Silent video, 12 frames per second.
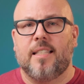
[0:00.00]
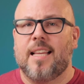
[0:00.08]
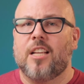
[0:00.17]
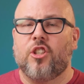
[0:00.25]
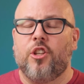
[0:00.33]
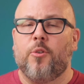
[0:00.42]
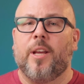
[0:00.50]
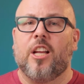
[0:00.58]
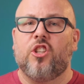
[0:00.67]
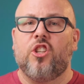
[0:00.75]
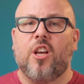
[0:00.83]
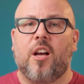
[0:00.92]
It's actually doing
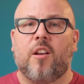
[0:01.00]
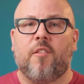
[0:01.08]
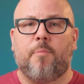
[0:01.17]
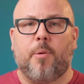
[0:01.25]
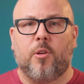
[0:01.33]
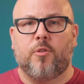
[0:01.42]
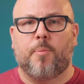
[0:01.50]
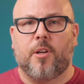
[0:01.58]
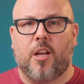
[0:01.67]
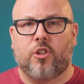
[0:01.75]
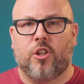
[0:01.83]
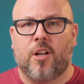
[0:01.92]
a ton of
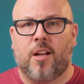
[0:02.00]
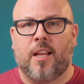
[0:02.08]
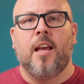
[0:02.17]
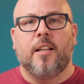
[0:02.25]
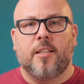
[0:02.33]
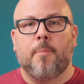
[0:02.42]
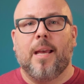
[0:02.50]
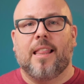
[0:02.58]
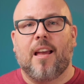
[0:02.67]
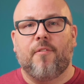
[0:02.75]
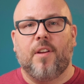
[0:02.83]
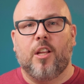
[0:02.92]
post-production on it to make
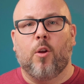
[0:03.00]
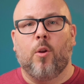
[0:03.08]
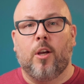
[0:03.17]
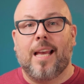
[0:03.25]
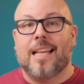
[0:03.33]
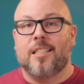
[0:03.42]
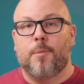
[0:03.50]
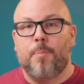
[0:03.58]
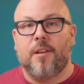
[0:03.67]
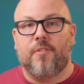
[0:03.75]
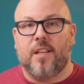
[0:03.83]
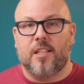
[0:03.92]
that video look as
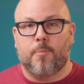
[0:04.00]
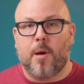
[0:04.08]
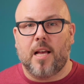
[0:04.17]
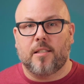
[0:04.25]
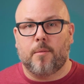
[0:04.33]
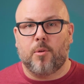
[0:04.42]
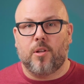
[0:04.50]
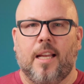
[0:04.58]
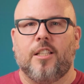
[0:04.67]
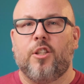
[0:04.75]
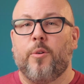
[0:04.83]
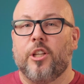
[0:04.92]
spiffy as possible.
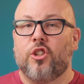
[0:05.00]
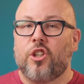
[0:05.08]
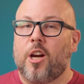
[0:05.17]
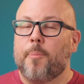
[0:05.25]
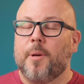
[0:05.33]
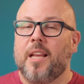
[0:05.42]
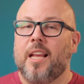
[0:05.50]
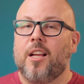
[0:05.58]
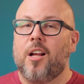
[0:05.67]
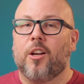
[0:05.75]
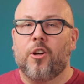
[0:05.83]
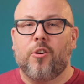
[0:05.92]
It's doing sharpening,
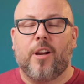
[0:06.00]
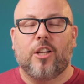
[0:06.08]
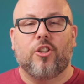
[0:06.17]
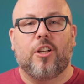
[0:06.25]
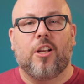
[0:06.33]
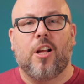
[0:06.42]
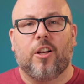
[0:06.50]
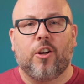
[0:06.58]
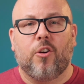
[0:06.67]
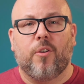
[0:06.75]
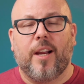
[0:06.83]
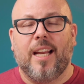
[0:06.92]
color correction, color
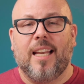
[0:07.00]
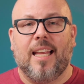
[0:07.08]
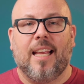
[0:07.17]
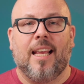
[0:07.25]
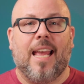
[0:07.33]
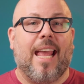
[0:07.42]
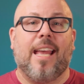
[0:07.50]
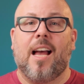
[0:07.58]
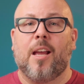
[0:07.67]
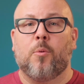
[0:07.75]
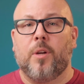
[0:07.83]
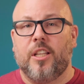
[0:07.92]
grading,
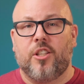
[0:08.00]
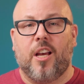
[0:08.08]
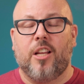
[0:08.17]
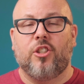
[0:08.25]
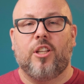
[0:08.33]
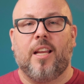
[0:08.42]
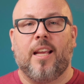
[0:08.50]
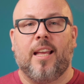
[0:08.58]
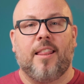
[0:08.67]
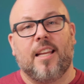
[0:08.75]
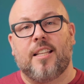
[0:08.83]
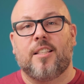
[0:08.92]
AI retouching,
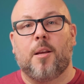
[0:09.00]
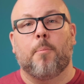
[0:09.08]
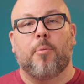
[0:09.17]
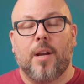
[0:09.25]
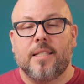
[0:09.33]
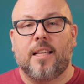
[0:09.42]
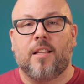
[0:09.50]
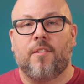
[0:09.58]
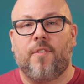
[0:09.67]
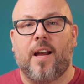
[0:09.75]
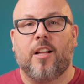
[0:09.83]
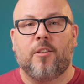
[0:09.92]
and then it's compressing the
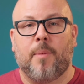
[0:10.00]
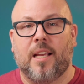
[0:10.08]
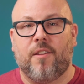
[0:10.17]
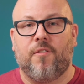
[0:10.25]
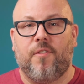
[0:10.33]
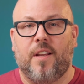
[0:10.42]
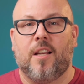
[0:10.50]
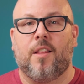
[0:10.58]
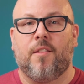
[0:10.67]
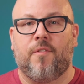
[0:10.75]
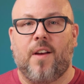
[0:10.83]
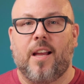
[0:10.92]
file to make it fit
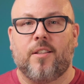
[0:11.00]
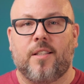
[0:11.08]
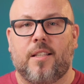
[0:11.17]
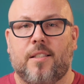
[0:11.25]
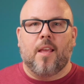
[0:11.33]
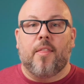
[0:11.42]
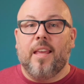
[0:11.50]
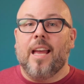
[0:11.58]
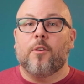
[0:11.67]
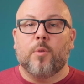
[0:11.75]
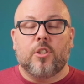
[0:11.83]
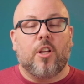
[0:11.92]
on the file system. The
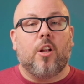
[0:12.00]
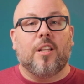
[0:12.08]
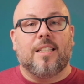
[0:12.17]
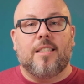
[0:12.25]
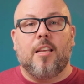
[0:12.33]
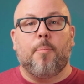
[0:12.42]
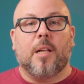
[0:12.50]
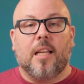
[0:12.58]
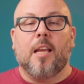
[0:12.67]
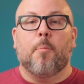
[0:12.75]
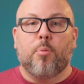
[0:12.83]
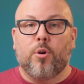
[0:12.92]
end result is
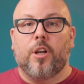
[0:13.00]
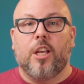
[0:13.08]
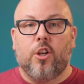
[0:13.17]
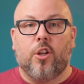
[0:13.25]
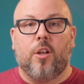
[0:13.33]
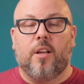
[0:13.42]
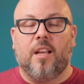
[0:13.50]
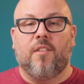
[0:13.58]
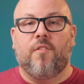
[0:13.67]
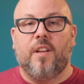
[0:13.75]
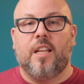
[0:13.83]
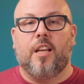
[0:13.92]
typically a pretty good
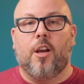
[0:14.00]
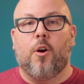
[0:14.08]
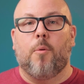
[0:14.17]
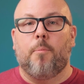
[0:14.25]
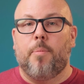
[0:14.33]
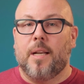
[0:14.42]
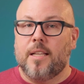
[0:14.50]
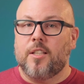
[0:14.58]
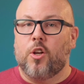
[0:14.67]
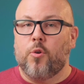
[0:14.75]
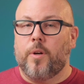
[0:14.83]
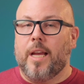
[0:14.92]
looking video, but as
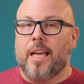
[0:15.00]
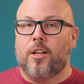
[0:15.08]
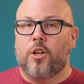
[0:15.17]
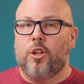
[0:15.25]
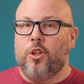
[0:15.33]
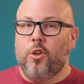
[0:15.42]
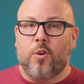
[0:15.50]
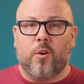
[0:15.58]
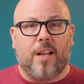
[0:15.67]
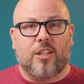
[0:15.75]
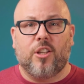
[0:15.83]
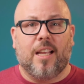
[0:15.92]
a creator, you
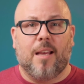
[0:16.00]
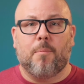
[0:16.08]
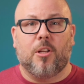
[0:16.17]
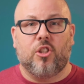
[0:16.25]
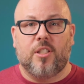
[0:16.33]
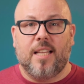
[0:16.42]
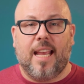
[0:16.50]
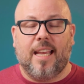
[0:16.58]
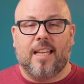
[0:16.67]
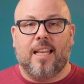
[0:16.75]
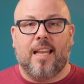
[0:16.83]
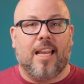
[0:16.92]
don't actually get much say
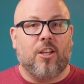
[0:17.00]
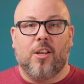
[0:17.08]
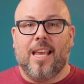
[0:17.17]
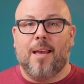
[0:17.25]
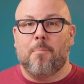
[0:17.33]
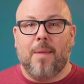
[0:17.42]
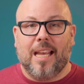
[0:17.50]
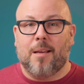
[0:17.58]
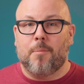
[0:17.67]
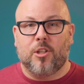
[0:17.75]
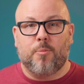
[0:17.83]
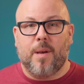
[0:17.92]
in it and you can't make
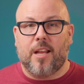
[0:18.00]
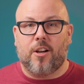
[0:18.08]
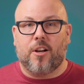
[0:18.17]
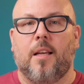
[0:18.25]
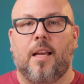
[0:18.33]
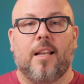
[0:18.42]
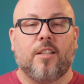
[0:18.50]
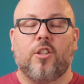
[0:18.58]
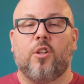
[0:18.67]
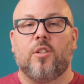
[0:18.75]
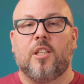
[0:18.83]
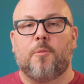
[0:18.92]
it much better. Unless
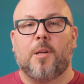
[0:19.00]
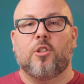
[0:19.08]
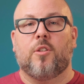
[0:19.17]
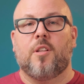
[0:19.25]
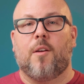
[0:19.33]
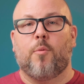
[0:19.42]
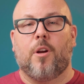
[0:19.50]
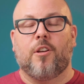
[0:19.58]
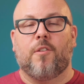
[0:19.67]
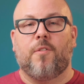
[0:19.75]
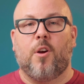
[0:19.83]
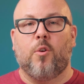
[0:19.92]
you're using special software on
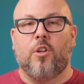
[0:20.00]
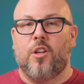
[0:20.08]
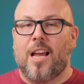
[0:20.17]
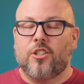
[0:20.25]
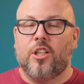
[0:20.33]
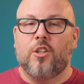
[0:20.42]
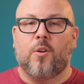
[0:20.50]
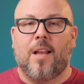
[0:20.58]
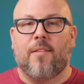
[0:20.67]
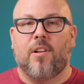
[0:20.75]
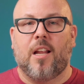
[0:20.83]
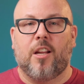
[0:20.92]
your phone, you actually don't
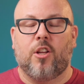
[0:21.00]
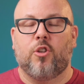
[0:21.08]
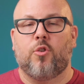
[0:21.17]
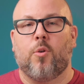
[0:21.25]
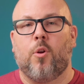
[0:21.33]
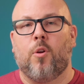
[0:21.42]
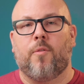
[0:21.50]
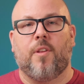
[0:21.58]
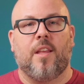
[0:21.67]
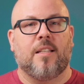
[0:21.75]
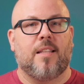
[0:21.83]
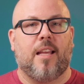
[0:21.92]
have a lot of control over
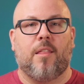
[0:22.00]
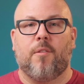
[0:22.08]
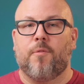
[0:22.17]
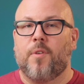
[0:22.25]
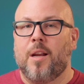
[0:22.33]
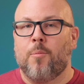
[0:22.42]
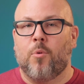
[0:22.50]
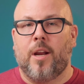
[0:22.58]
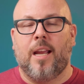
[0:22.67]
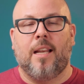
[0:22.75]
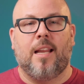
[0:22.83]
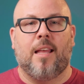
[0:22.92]
things like the frame
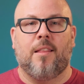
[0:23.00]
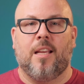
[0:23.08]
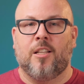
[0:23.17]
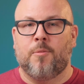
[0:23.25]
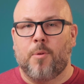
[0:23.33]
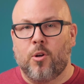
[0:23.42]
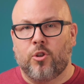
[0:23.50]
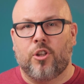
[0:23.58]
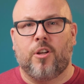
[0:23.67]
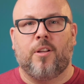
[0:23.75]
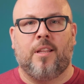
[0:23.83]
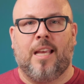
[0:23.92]
rate and the
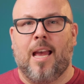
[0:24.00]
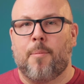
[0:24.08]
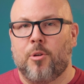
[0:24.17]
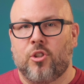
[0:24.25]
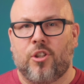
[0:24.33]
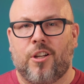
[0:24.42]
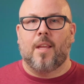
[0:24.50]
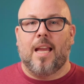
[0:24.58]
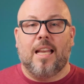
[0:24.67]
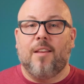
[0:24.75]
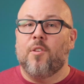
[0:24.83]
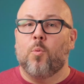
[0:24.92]
exposure and the aperture.
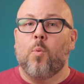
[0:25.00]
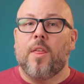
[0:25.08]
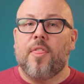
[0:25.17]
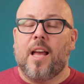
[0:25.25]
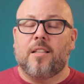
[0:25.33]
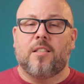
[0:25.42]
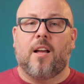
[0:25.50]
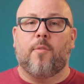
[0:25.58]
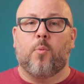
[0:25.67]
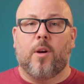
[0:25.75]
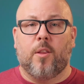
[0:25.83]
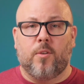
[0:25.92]
And even with that
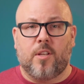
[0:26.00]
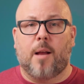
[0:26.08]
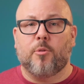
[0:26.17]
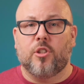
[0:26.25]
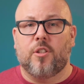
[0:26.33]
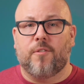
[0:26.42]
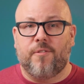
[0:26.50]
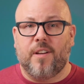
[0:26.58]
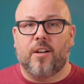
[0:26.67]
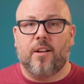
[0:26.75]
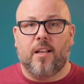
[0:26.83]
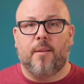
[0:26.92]
software, those options are
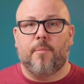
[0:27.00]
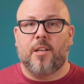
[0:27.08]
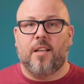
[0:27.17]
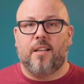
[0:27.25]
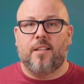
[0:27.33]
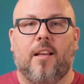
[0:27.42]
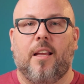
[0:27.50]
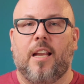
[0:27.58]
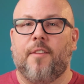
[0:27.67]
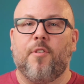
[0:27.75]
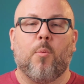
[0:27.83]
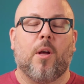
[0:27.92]
very limited.
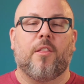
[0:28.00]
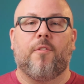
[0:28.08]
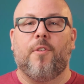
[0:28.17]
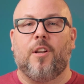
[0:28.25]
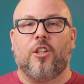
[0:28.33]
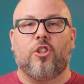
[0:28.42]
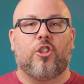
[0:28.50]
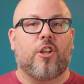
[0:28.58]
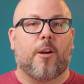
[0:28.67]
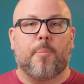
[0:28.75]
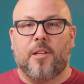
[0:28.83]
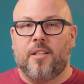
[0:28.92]
And if you want the footage
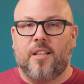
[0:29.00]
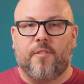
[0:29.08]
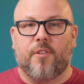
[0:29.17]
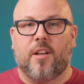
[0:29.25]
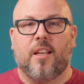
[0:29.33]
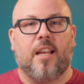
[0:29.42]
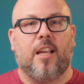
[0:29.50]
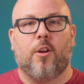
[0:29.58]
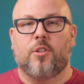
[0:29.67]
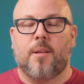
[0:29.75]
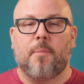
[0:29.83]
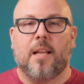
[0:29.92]
sharpened differently
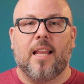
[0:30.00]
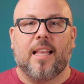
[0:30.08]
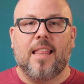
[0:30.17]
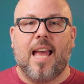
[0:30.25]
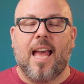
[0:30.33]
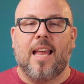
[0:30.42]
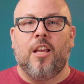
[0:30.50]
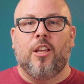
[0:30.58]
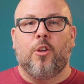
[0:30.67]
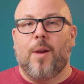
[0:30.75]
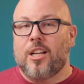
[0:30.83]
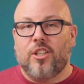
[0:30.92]
or something like that,
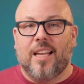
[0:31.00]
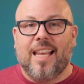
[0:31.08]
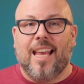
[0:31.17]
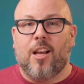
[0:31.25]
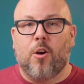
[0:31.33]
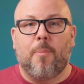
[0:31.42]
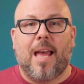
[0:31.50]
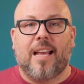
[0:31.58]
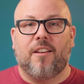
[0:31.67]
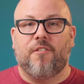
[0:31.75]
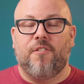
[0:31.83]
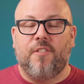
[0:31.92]
you actually can't go back
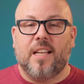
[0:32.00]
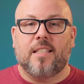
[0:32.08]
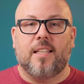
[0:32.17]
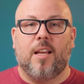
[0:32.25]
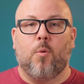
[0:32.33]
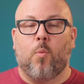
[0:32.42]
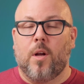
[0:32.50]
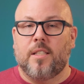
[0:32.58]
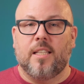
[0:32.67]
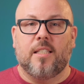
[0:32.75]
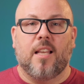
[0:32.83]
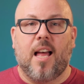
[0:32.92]
and fix it.
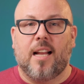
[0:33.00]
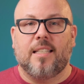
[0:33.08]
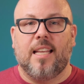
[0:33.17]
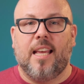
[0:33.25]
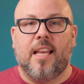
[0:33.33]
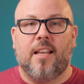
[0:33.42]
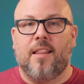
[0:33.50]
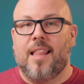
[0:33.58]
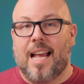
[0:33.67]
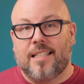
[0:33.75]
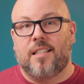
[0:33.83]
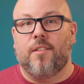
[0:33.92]
Once it's locked in,
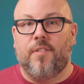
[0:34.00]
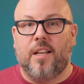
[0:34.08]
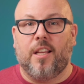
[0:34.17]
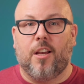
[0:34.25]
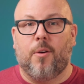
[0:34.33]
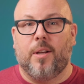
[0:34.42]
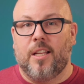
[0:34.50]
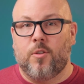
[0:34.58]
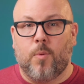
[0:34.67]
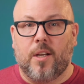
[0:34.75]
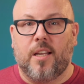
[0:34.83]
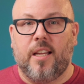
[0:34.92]
that's the video. It
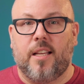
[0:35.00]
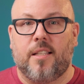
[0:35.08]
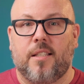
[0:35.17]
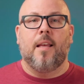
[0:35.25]
is what it is.